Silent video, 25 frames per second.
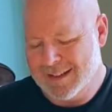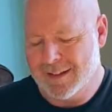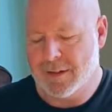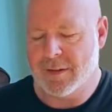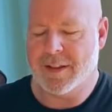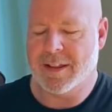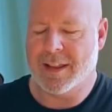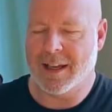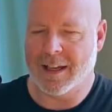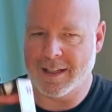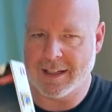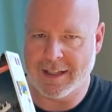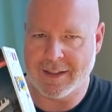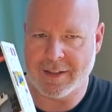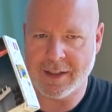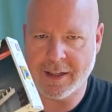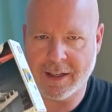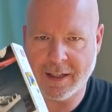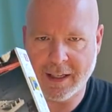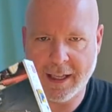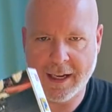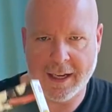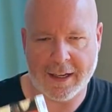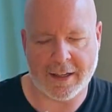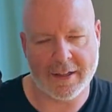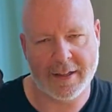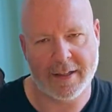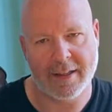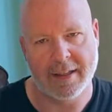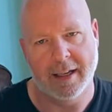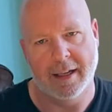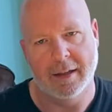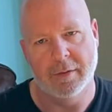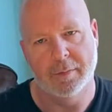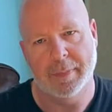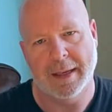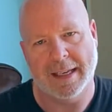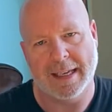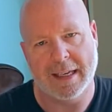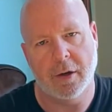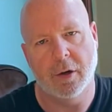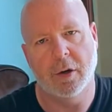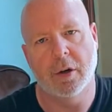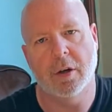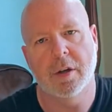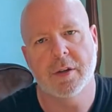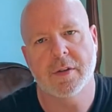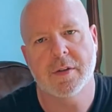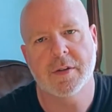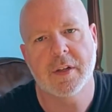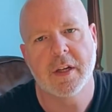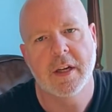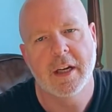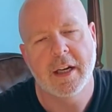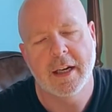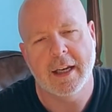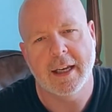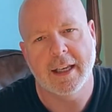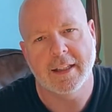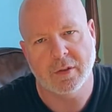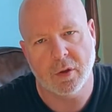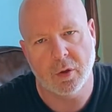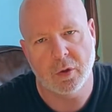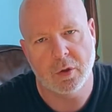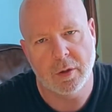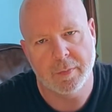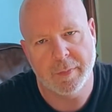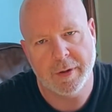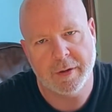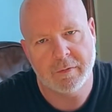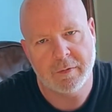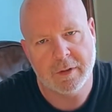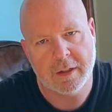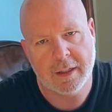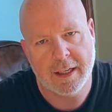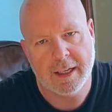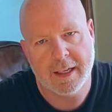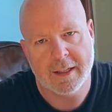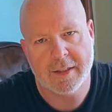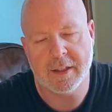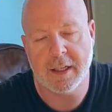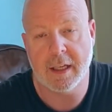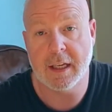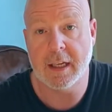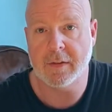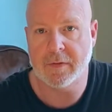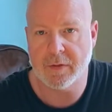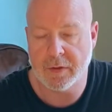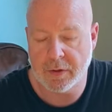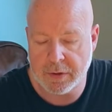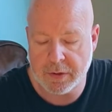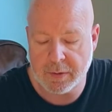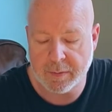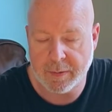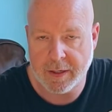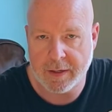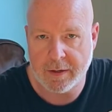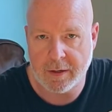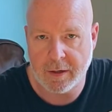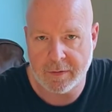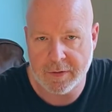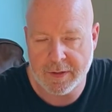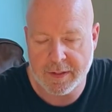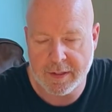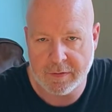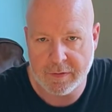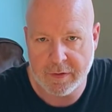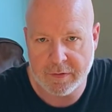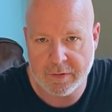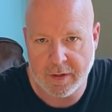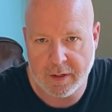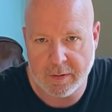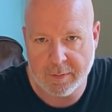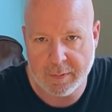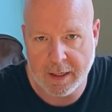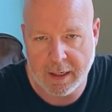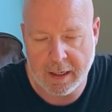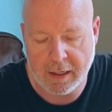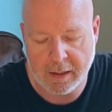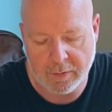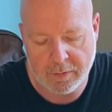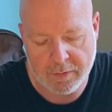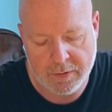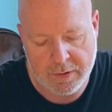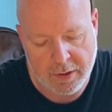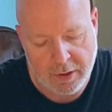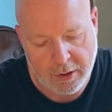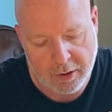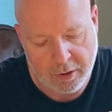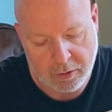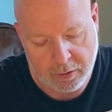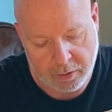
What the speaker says: That is a collector set because it's only been released if you spent over £75